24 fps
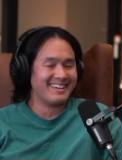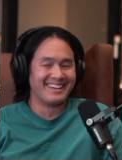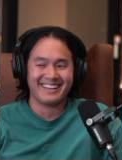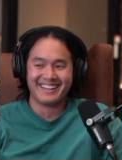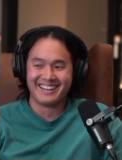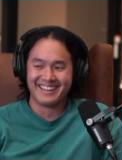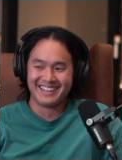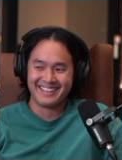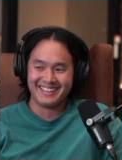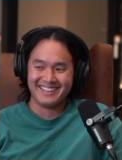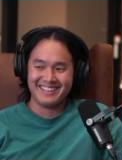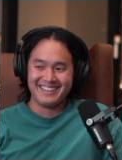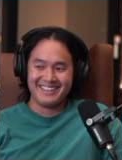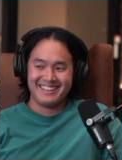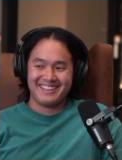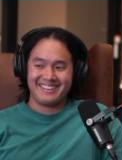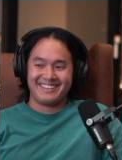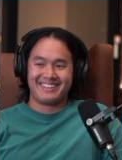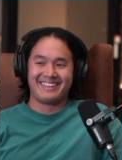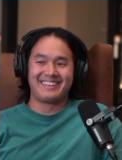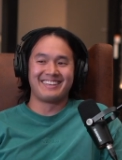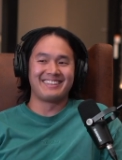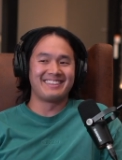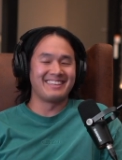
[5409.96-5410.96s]

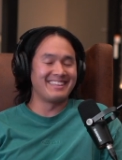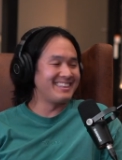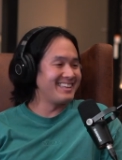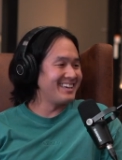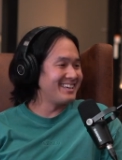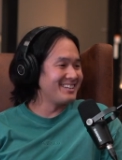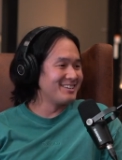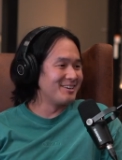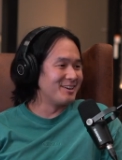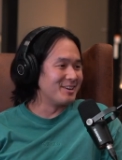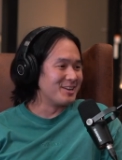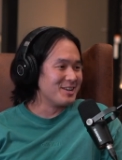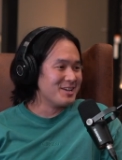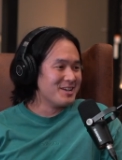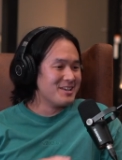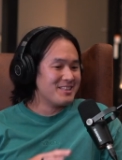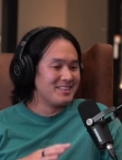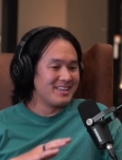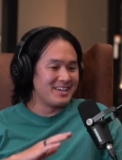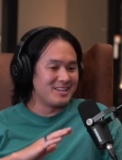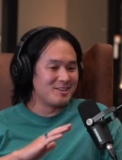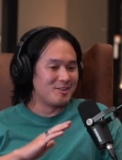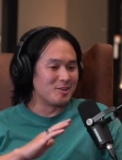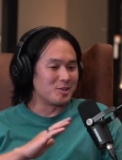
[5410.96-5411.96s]
pain.
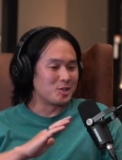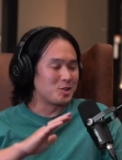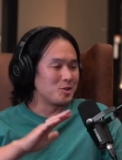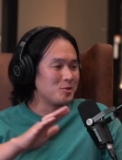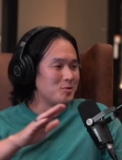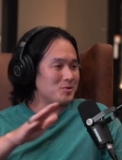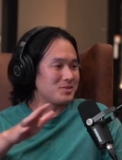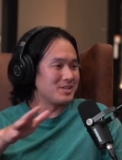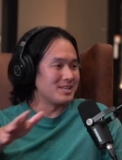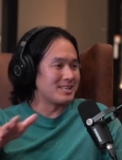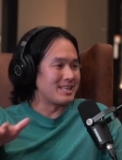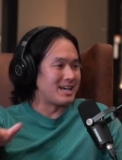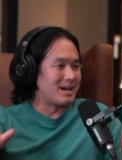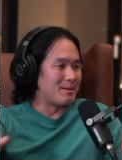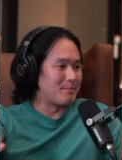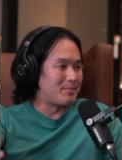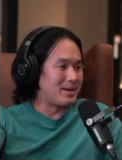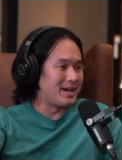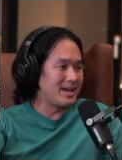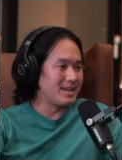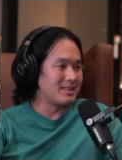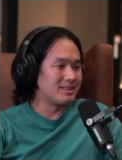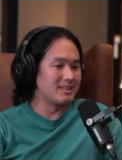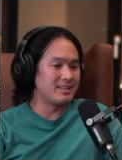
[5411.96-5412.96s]
they're not choosing
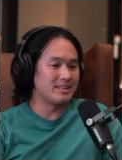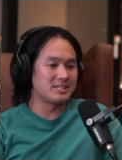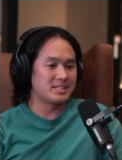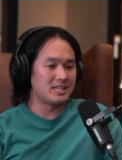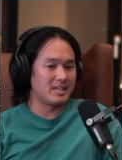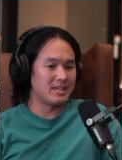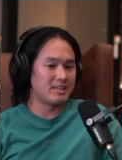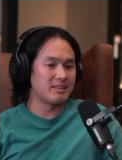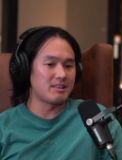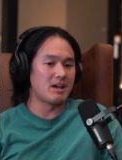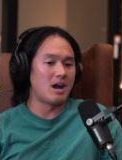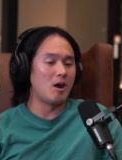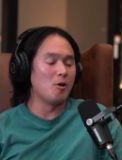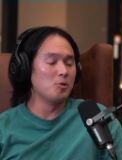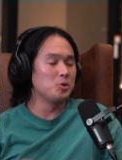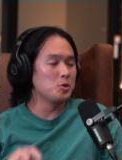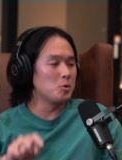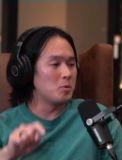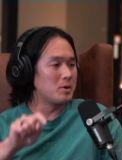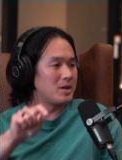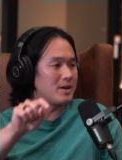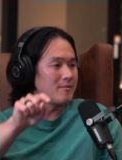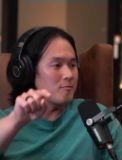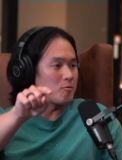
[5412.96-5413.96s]
that pain. They're saying, I'll
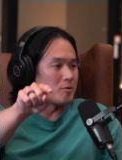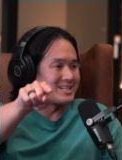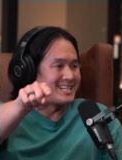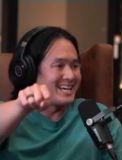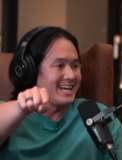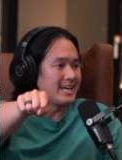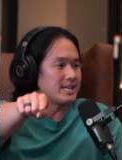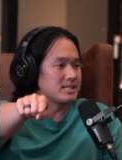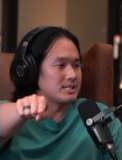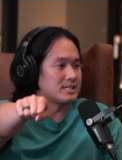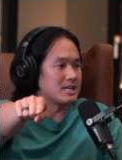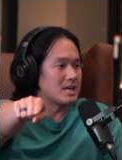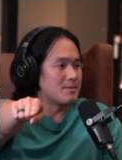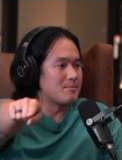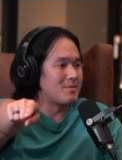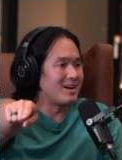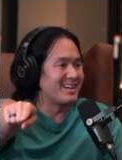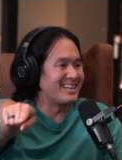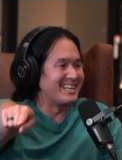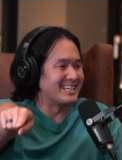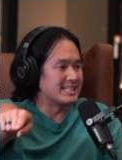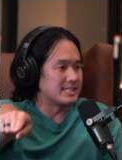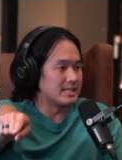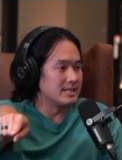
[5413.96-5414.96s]
do whatever it takes to get
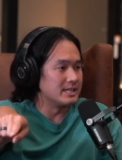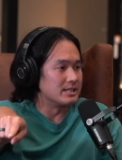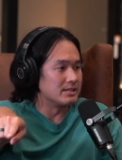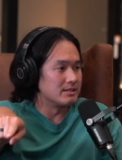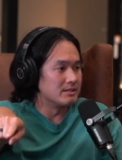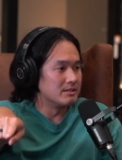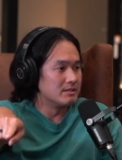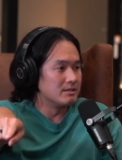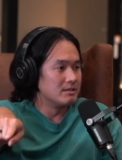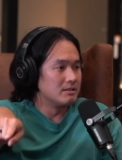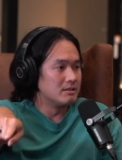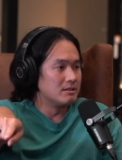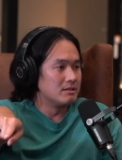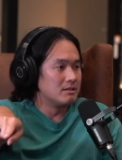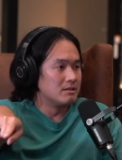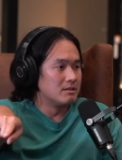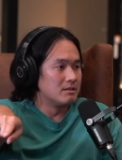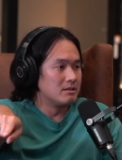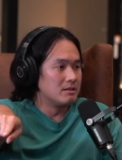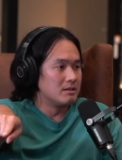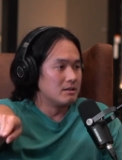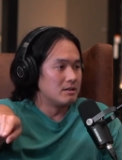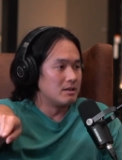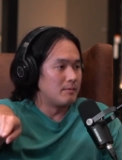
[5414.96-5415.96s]
my next hit.
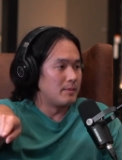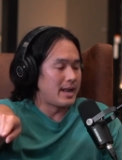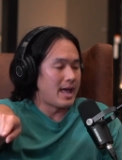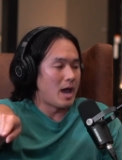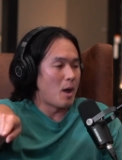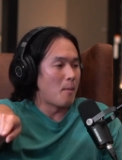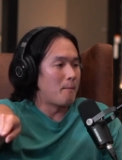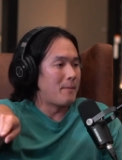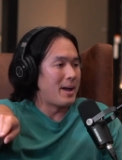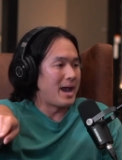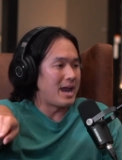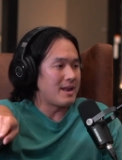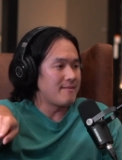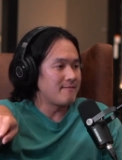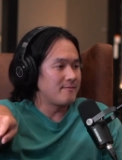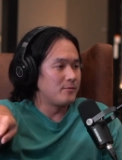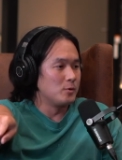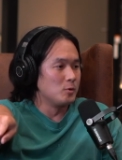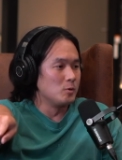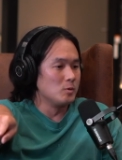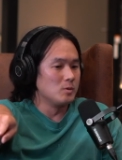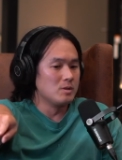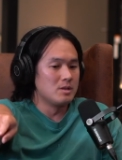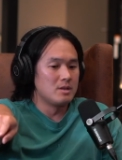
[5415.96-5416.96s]
No matter how
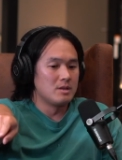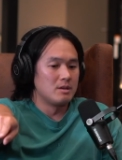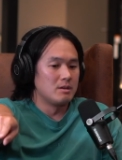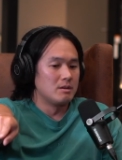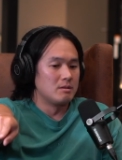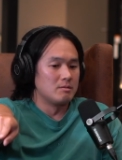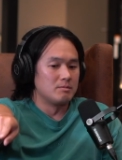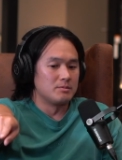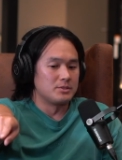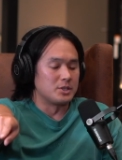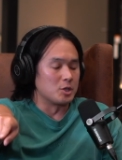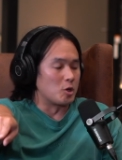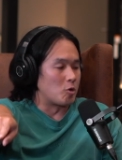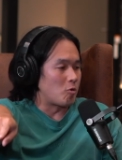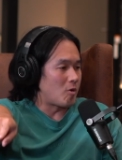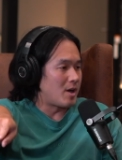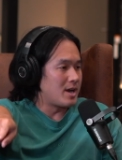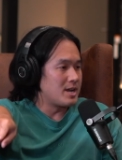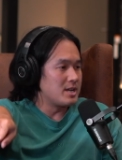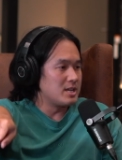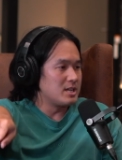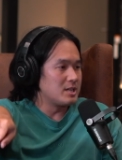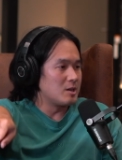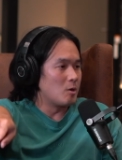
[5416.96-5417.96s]
painful,
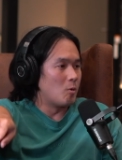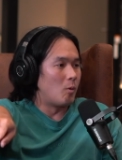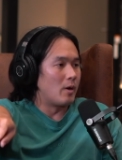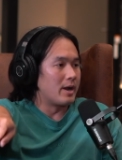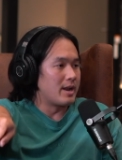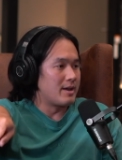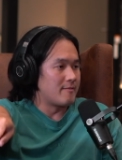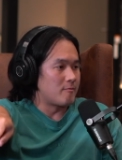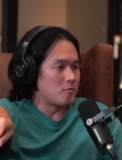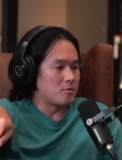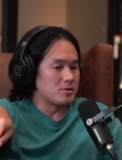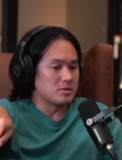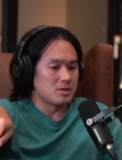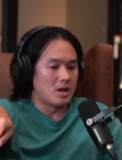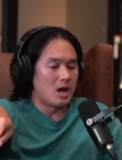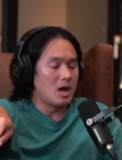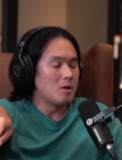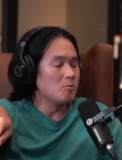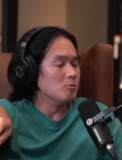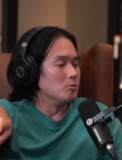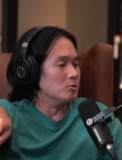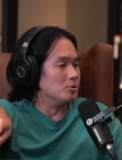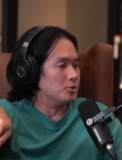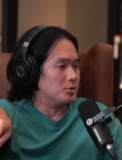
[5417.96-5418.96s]
degrading, whatever it is,
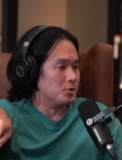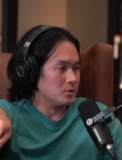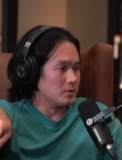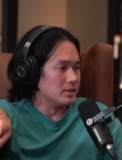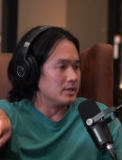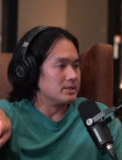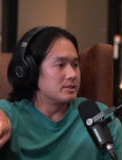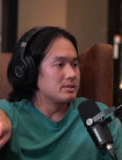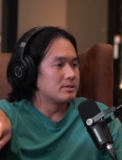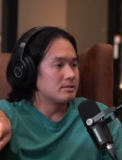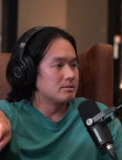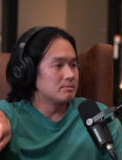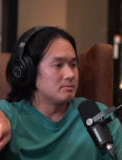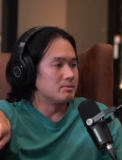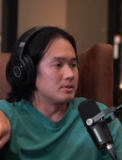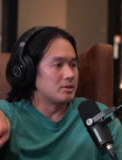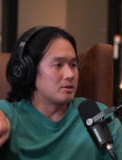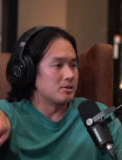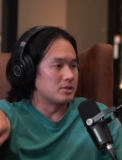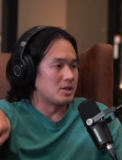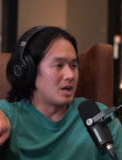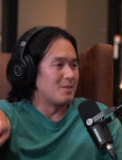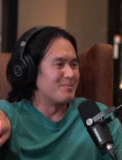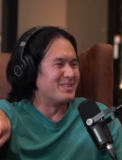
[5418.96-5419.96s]
I will do it
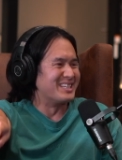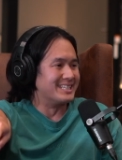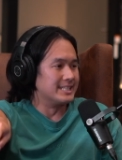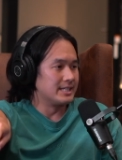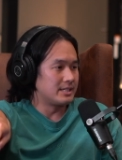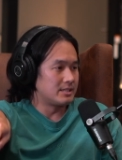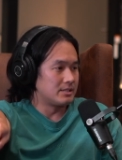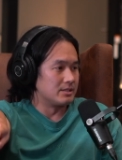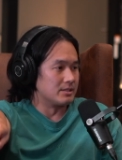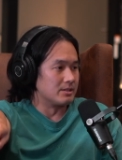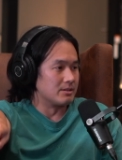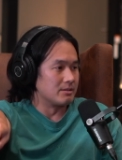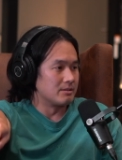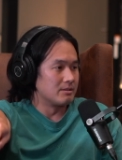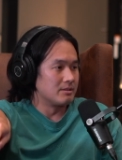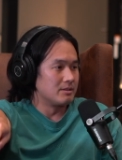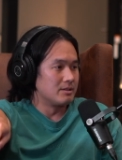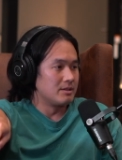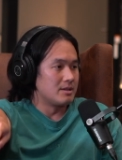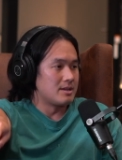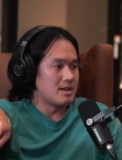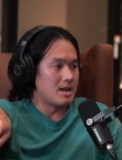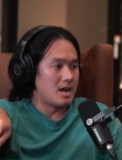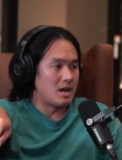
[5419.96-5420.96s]
because I'm addicted.
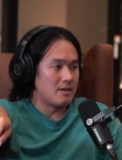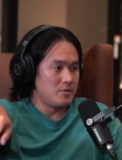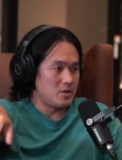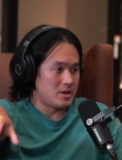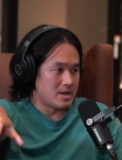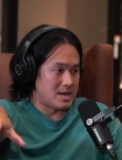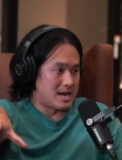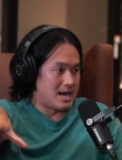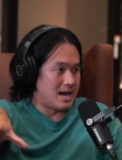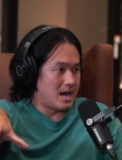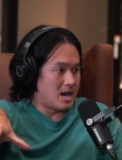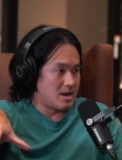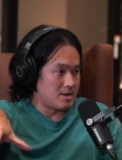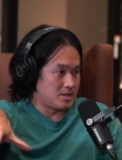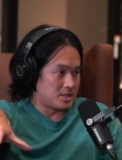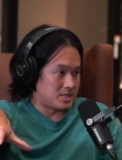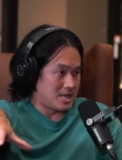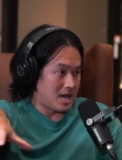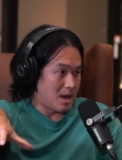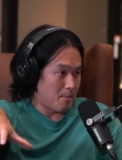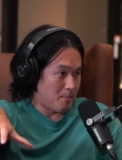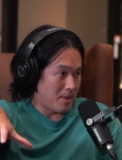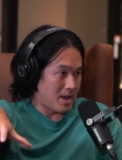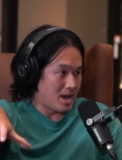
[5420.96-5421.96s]
Now, if you can
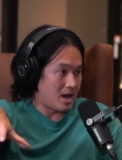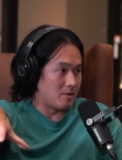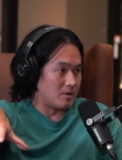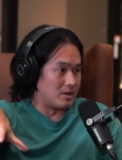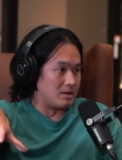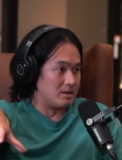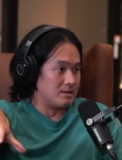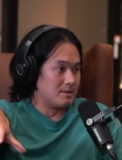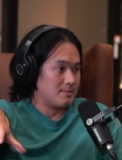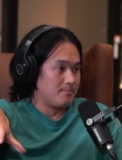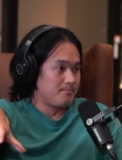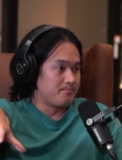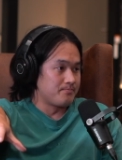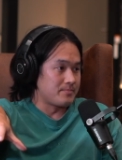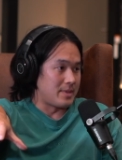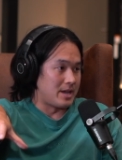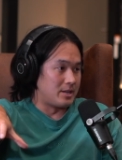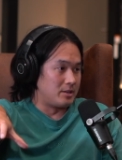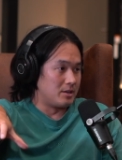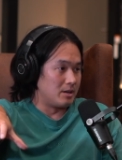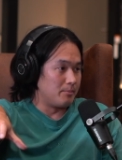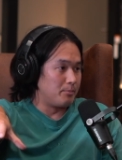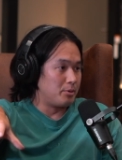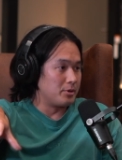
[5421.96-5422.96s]
harness that power
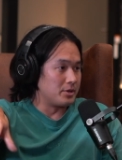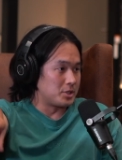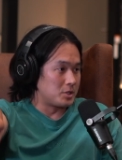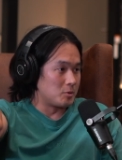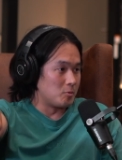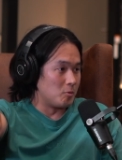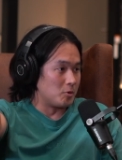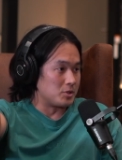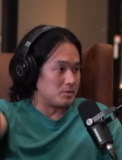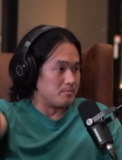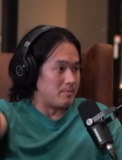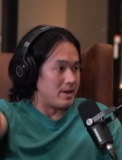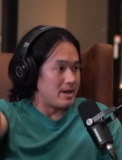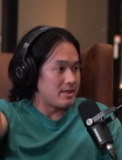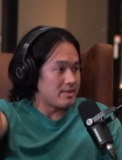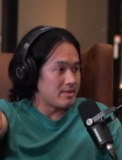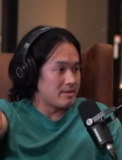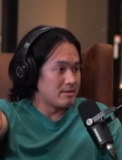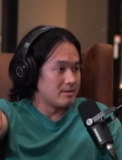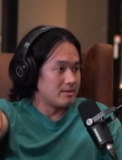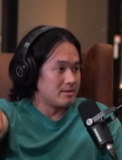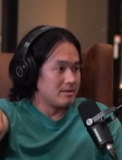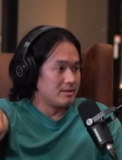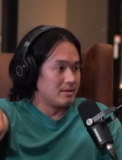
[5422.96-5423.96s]
and not put it towards
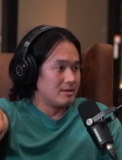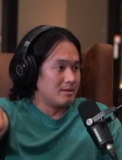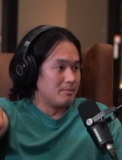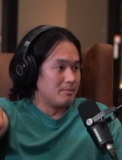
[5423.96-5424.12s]
meth,